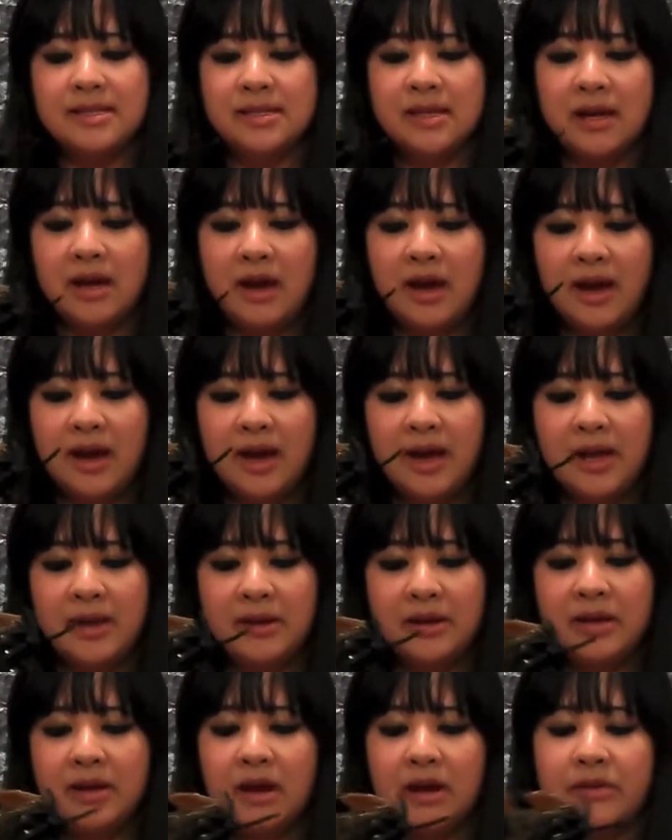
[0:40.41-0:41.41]
and
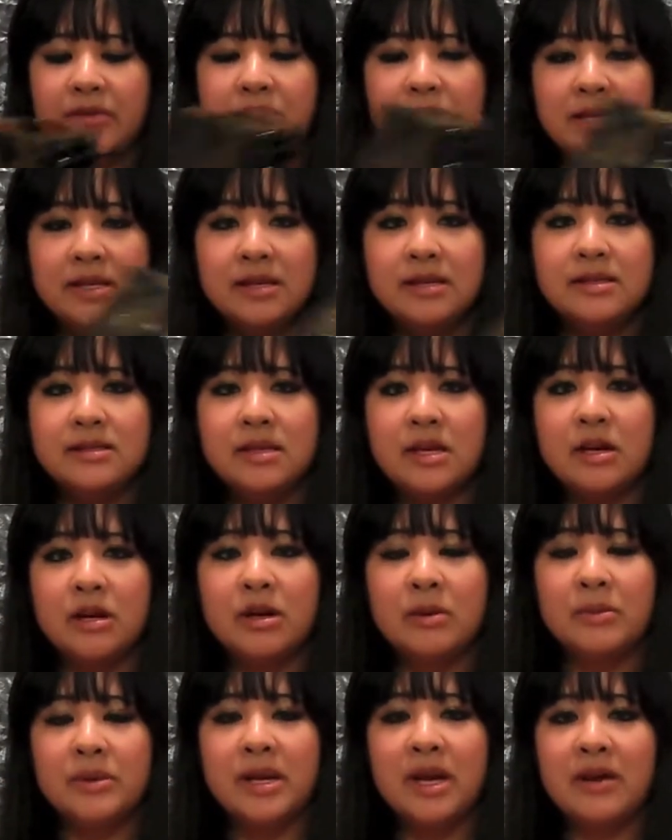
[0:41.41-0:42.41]
I got these
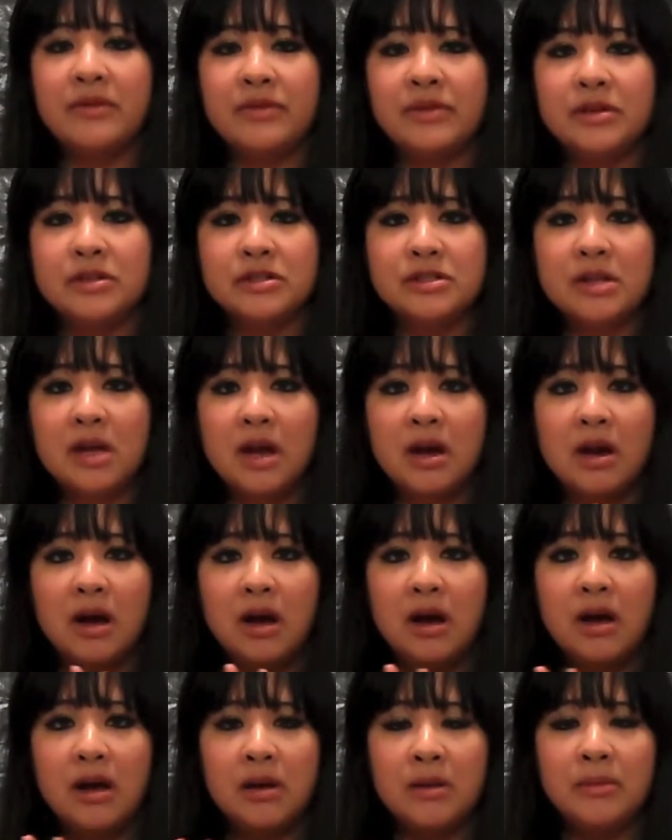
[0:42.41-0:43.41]
at
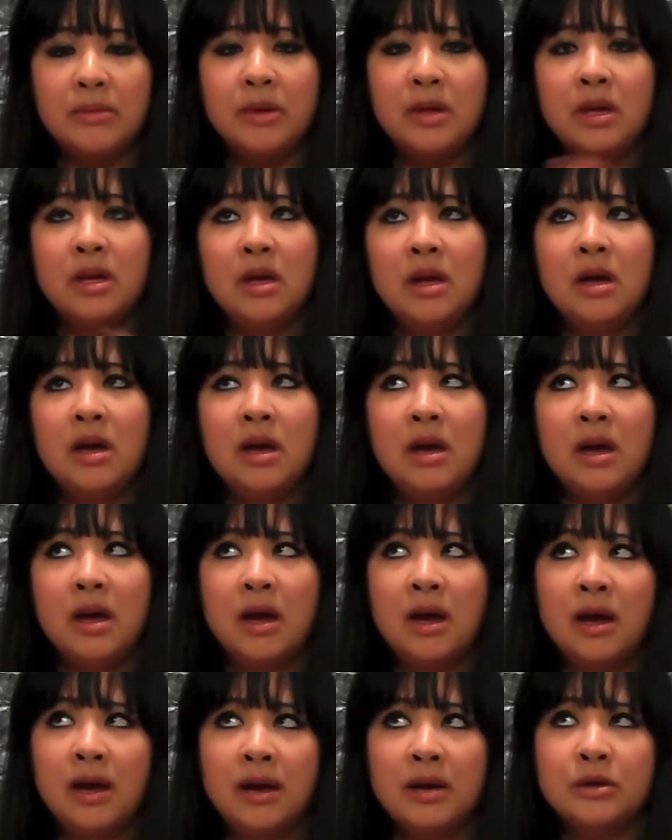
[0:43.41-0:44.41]
UrbanOutfitters.com
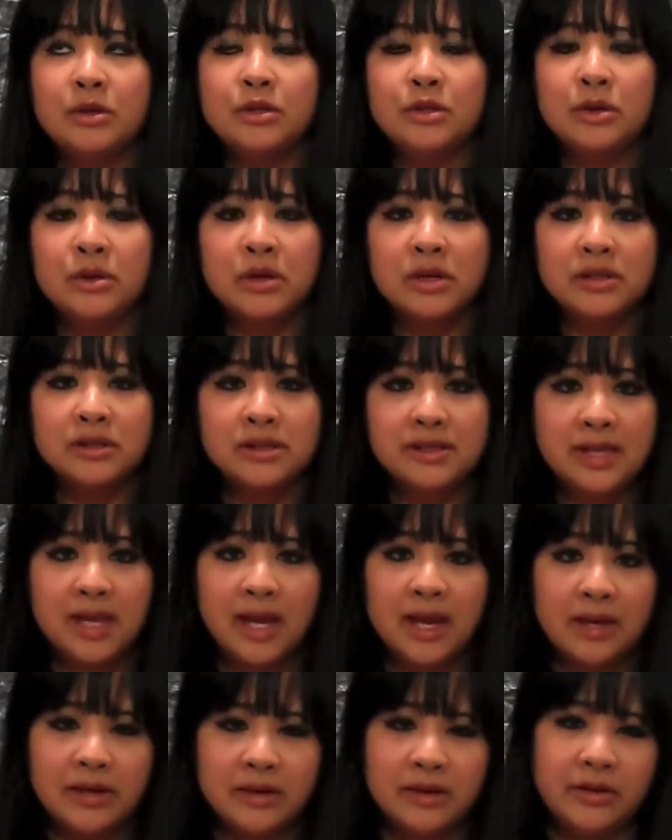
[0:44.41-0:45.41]
uh, towards
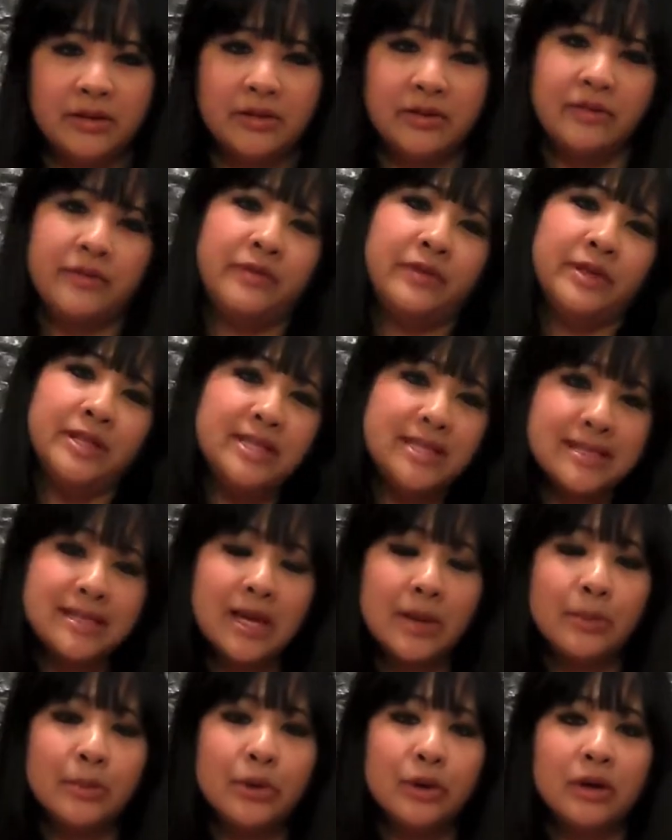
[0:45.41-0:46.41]
the end of
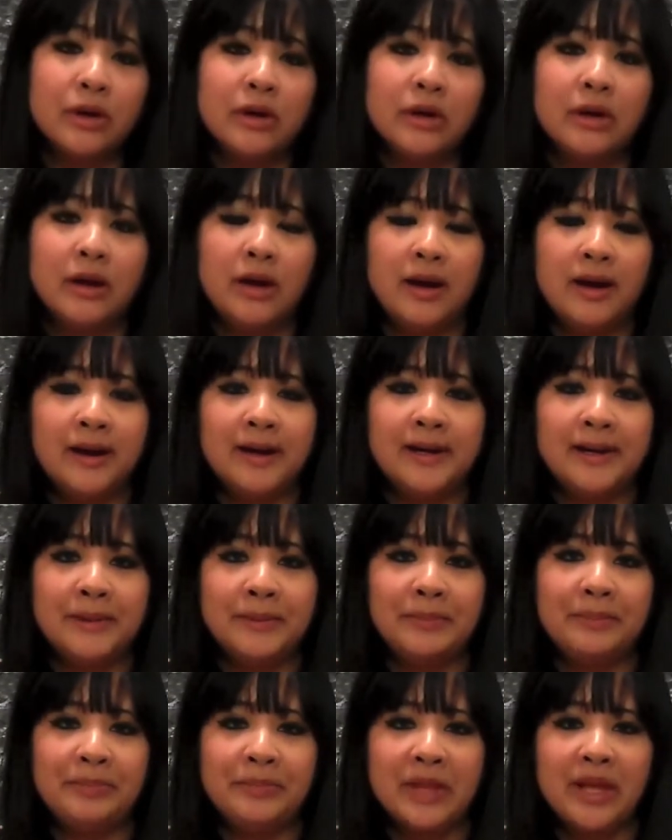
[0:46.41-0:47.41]
December,
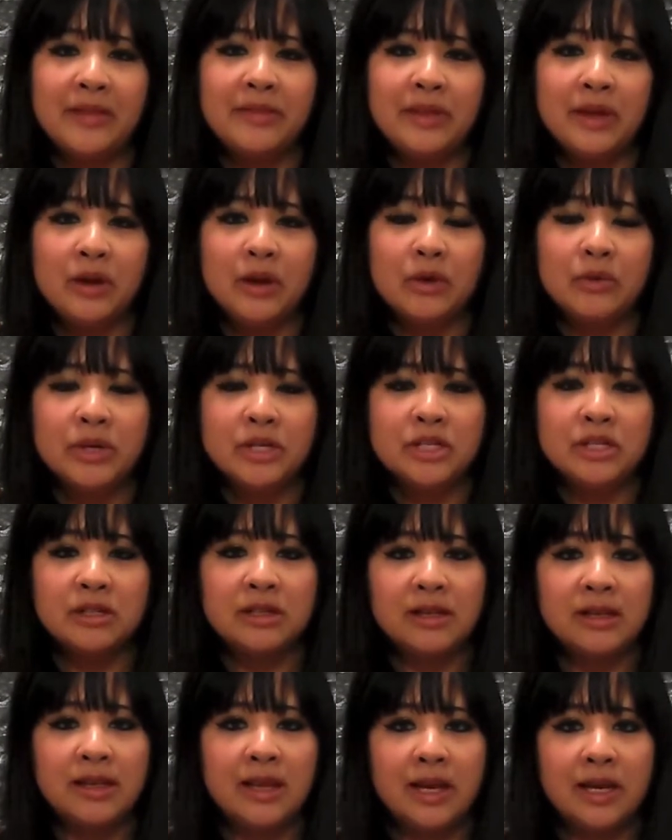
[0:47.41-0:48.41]
um, and they're
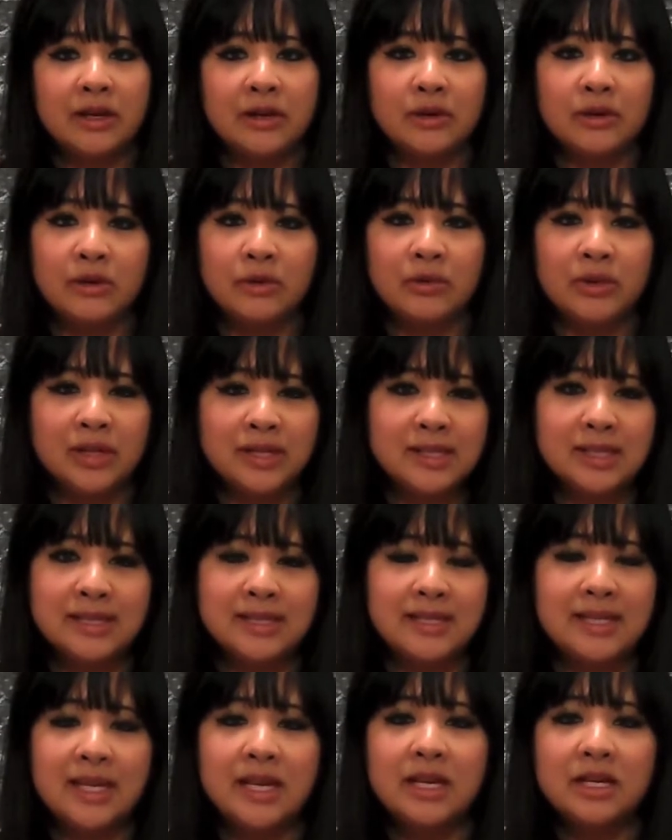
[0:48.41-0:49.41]
originally like
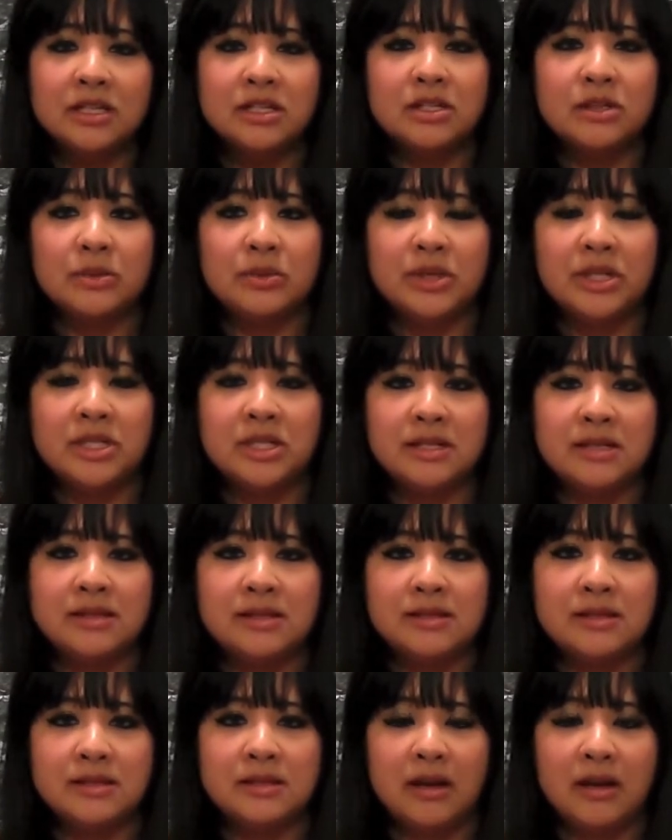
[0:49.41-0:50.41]
160-ish, which
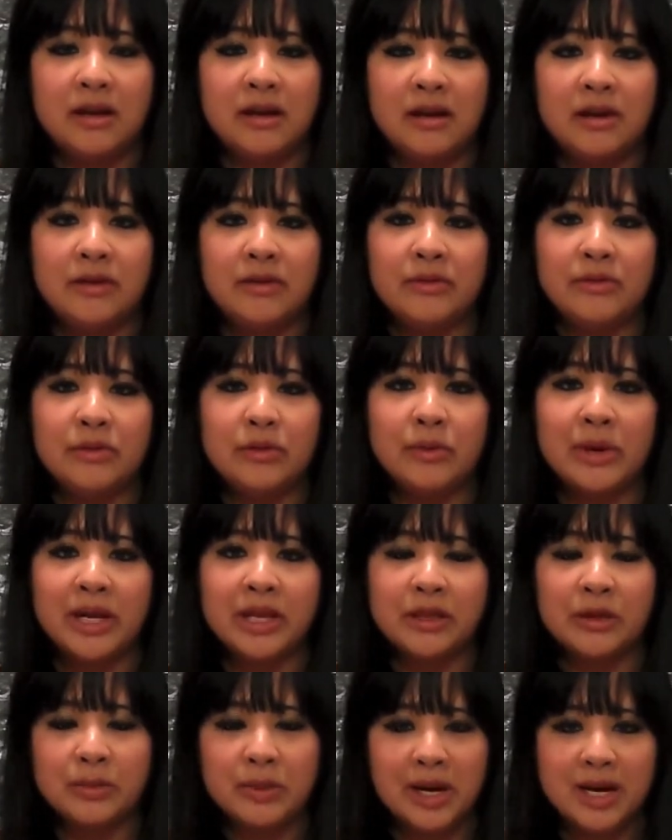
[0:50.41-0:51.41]
is uh, the
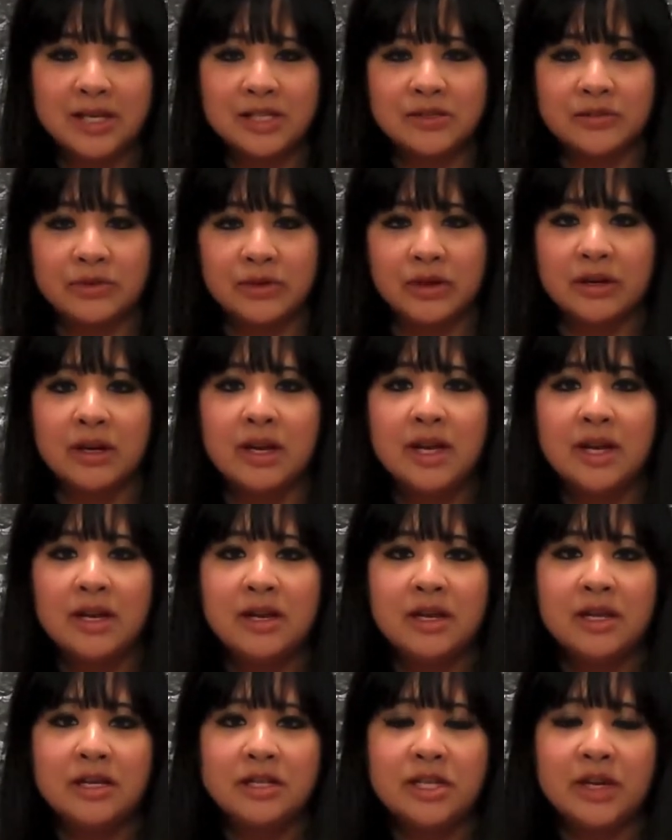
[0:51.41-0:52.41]
regular price for
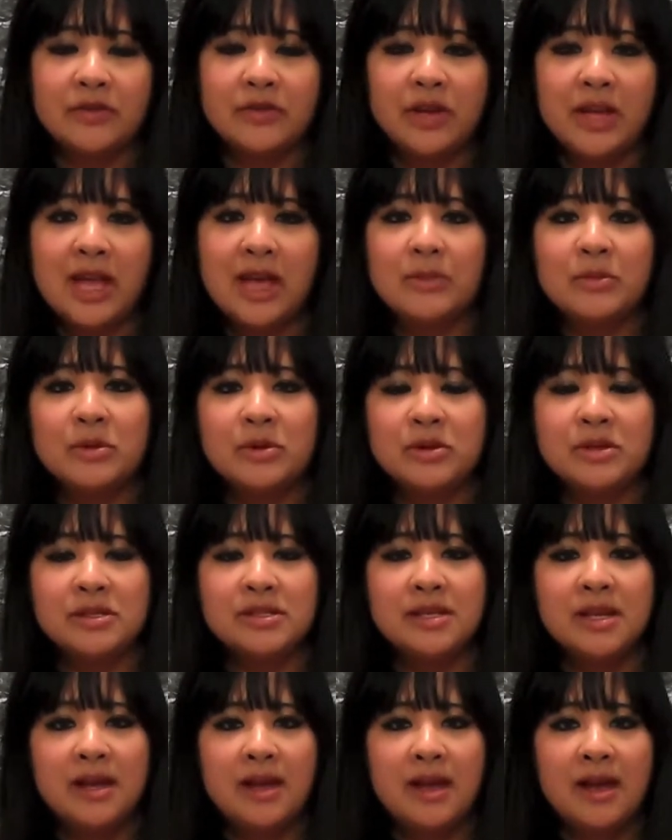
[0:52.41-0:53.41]
Jeffrey
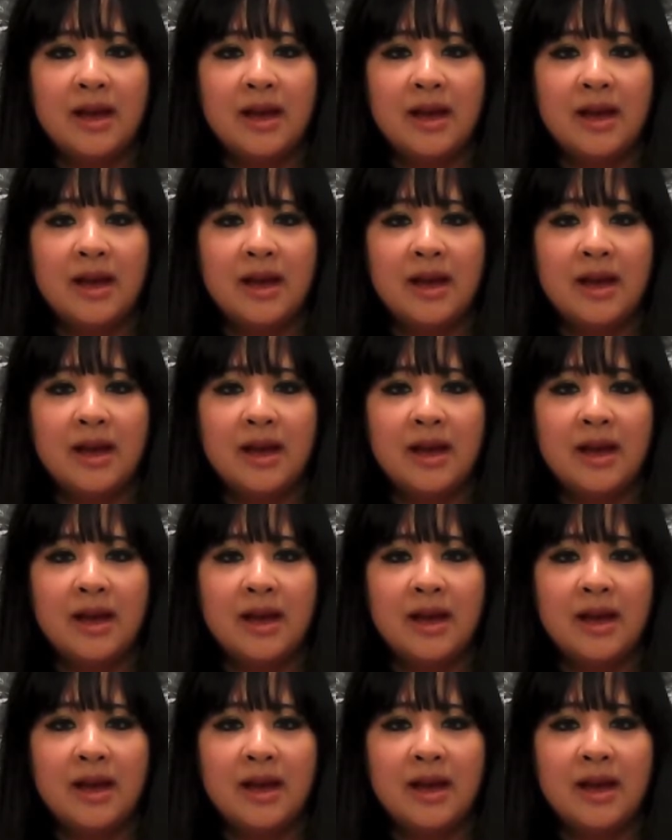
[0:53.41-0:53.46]
Campbell's.